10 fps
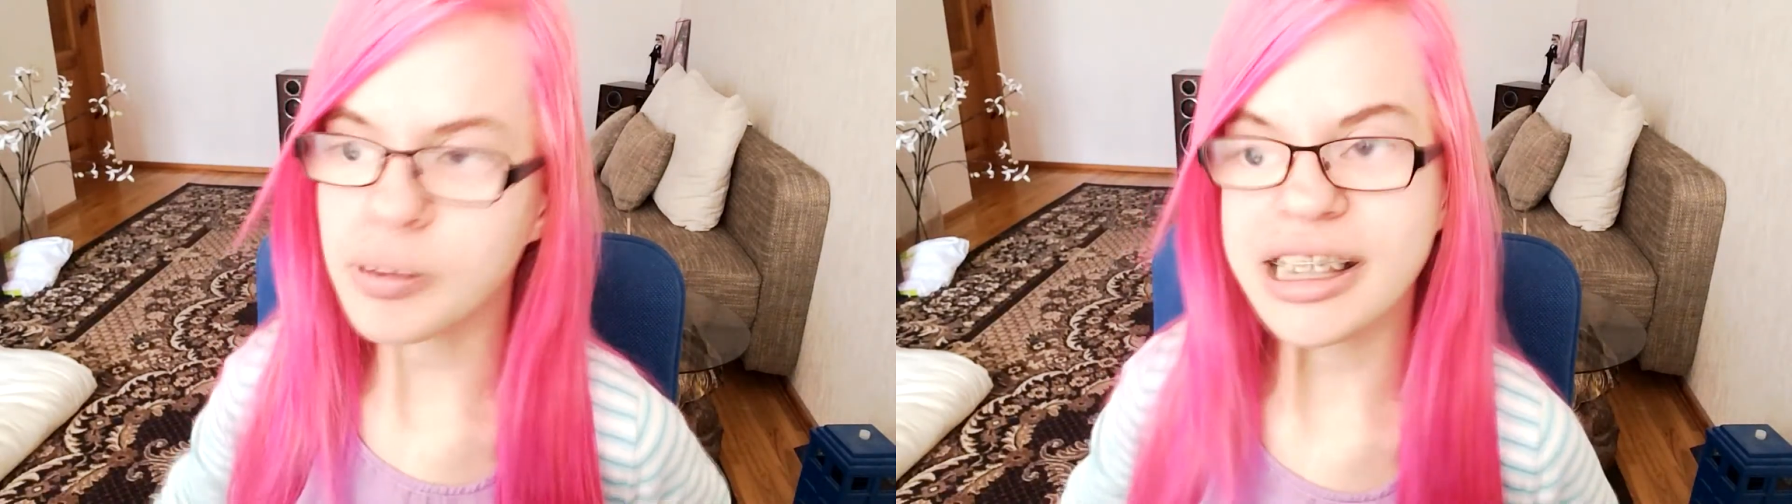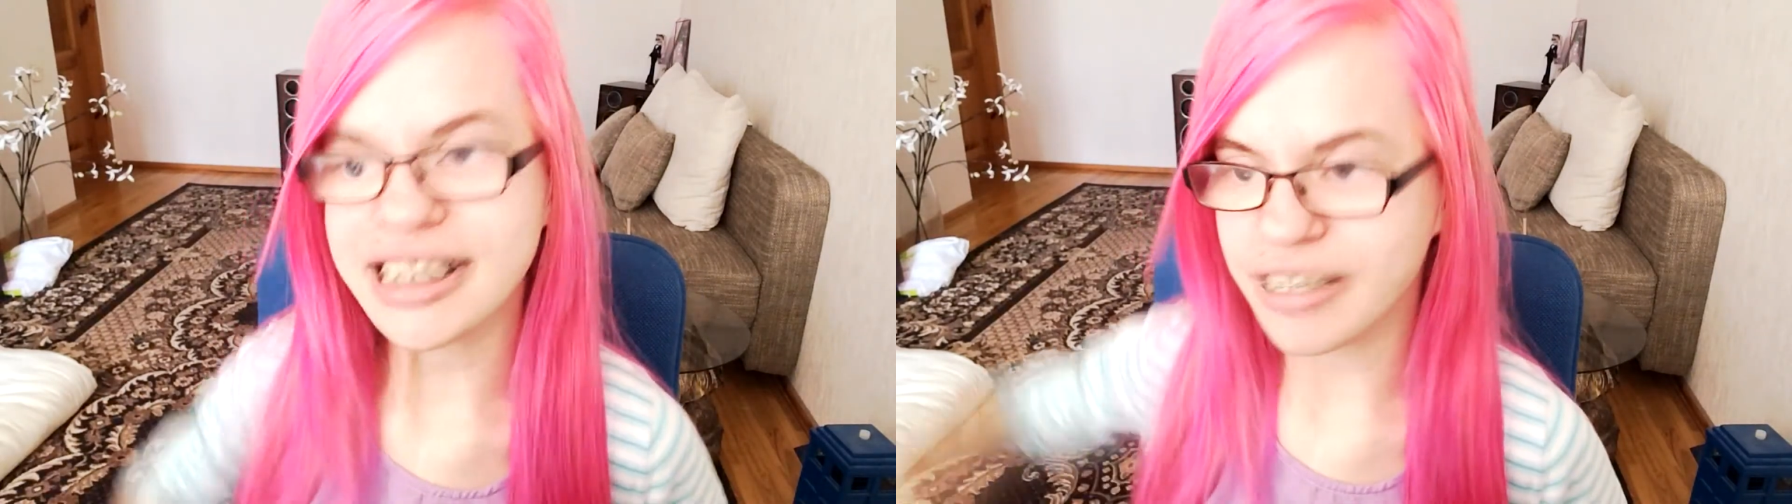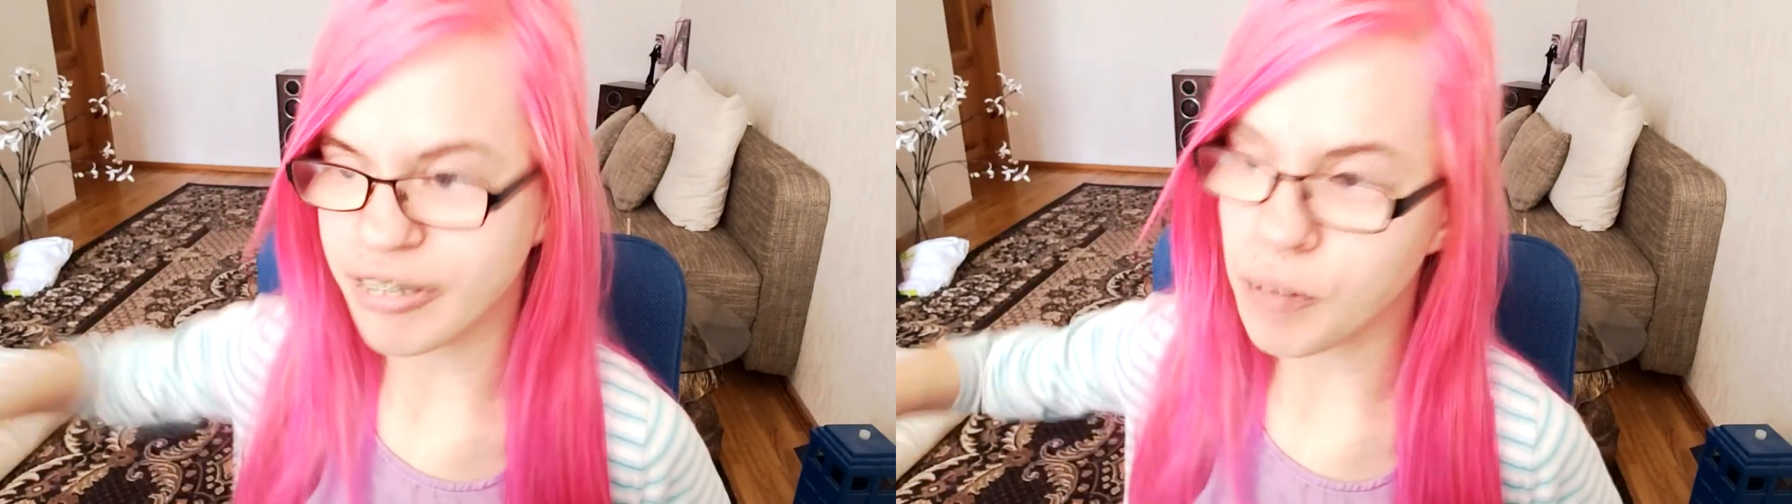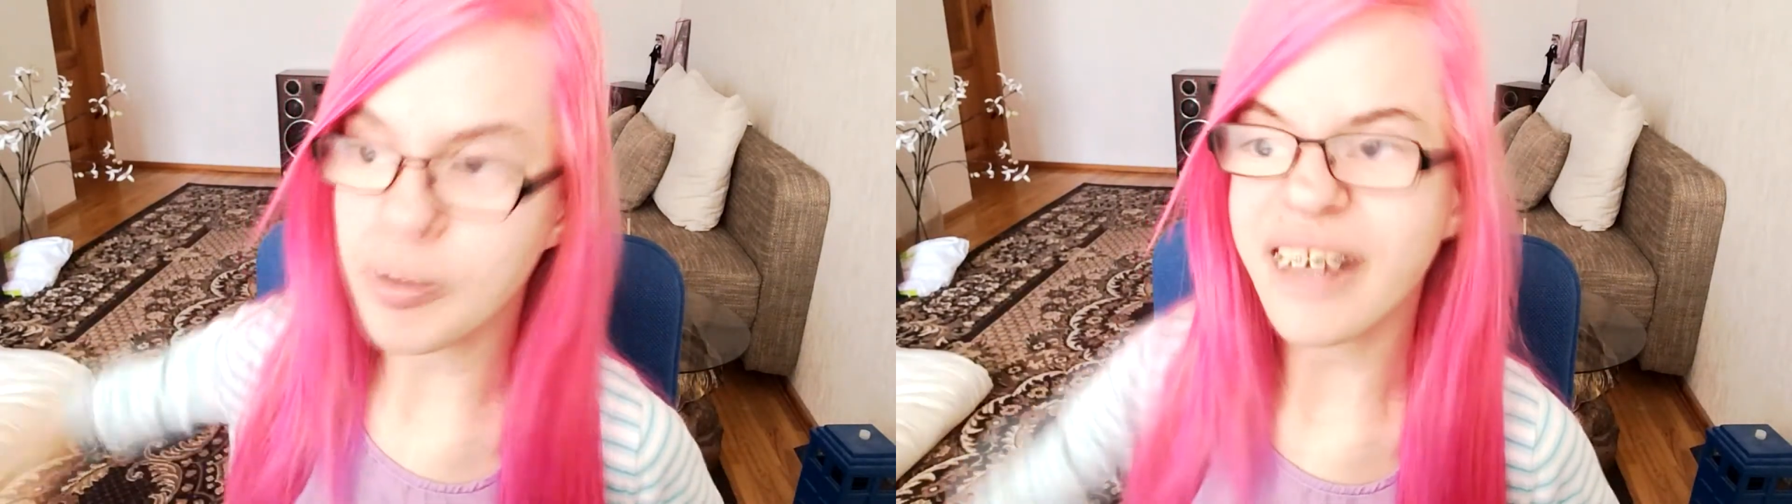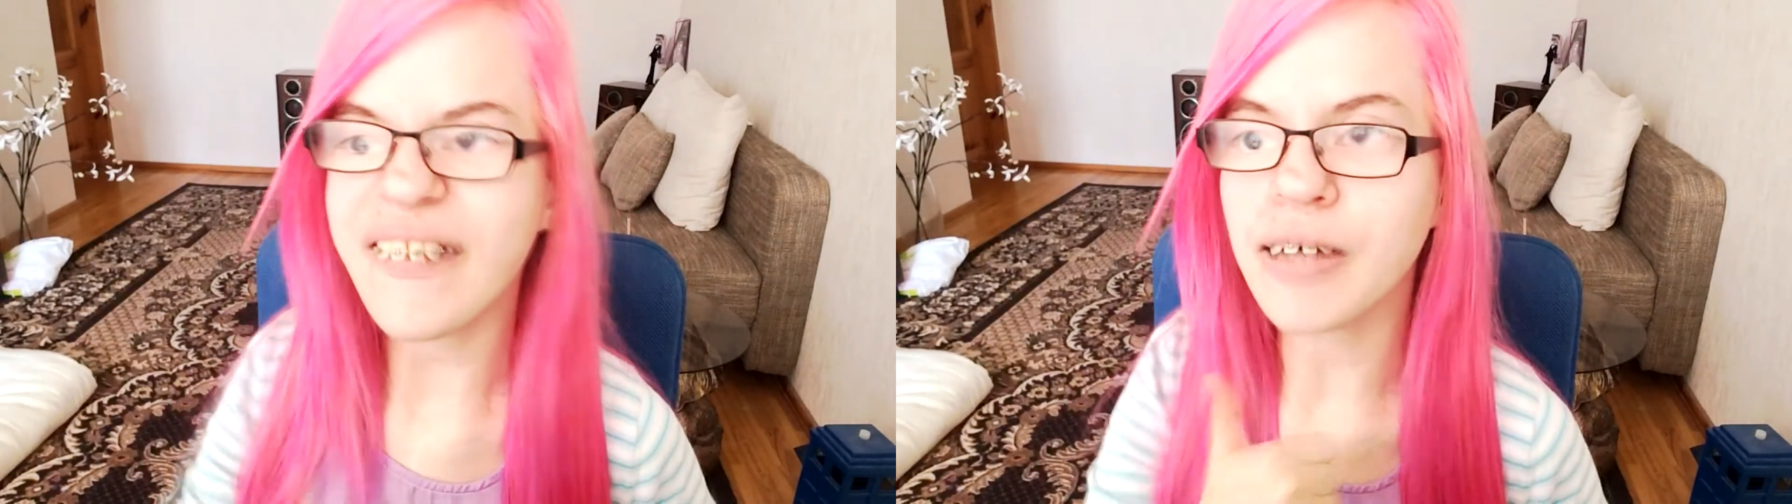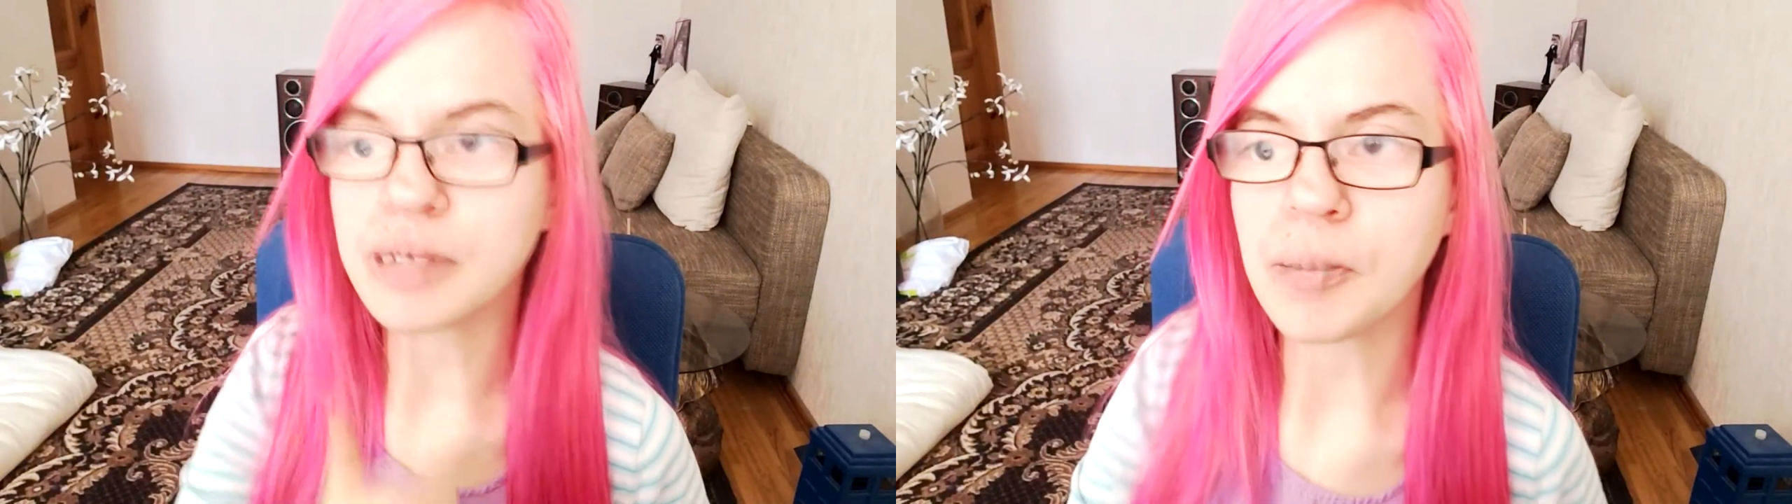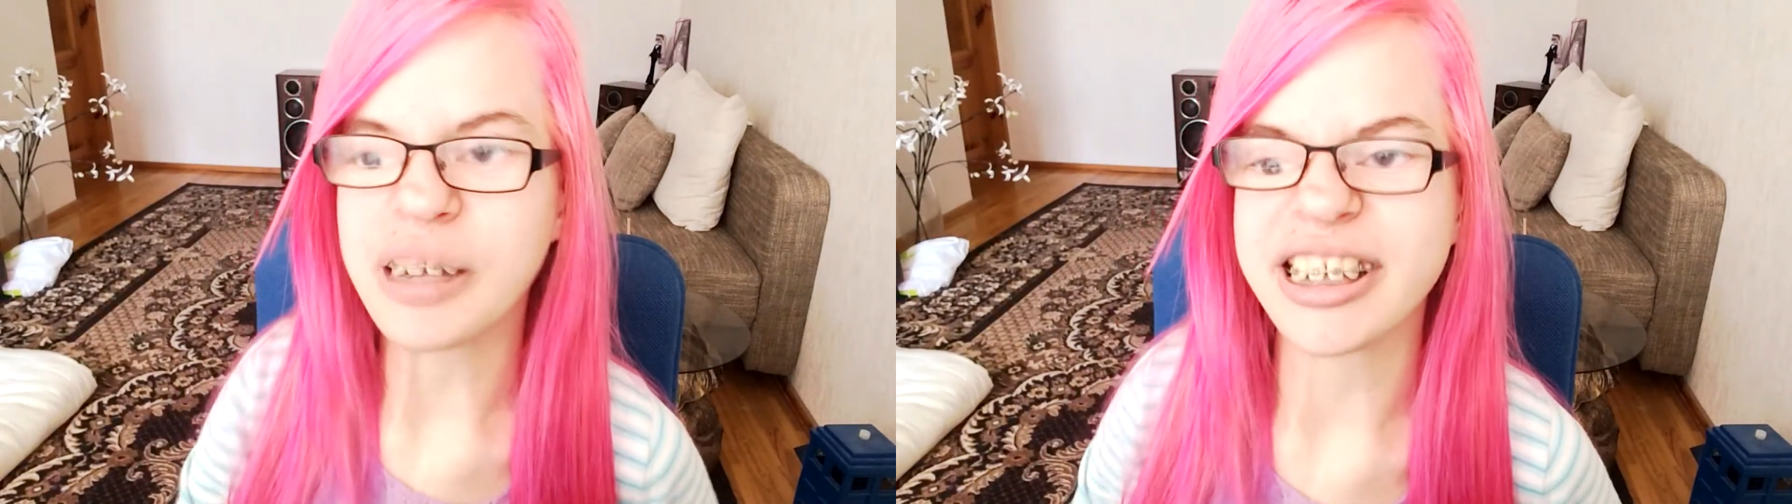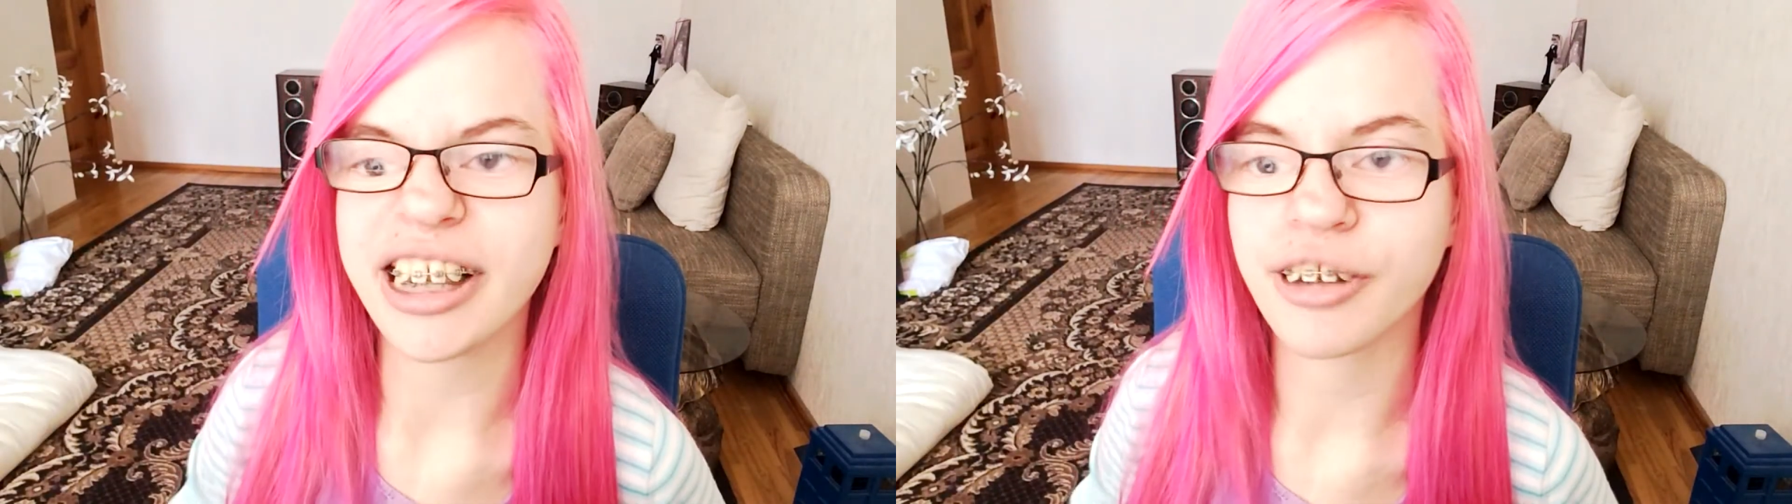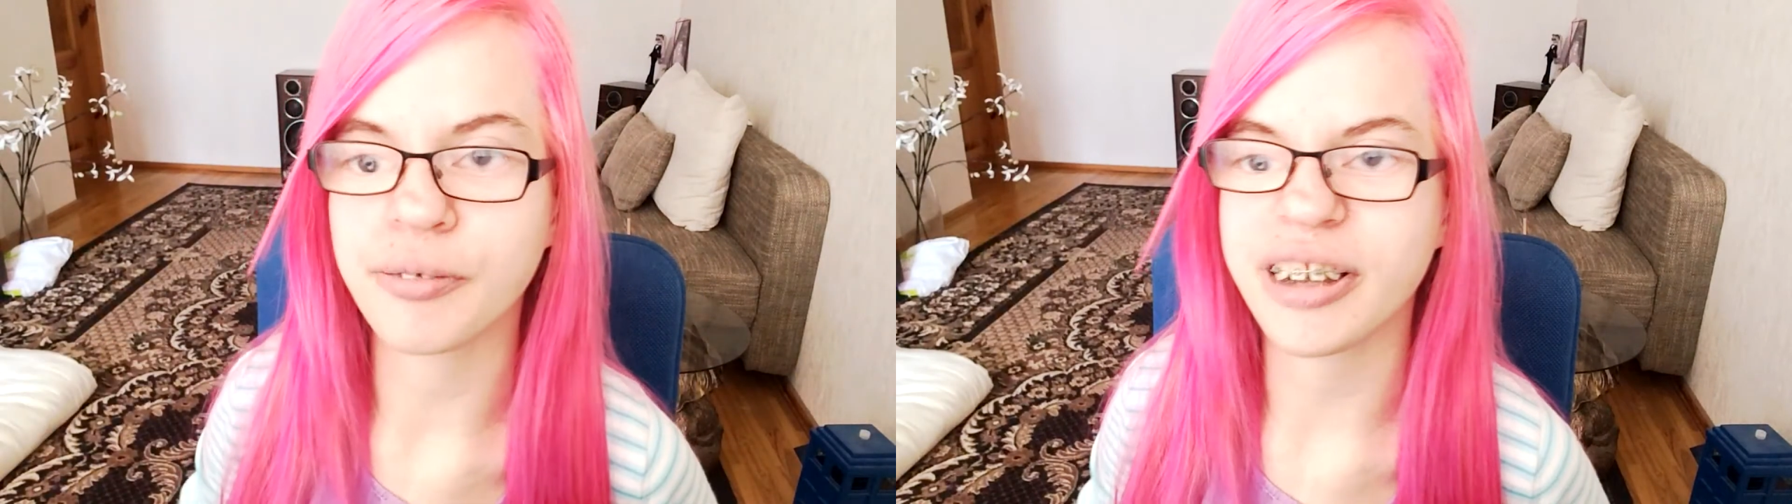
please give it a big thumbs up and share it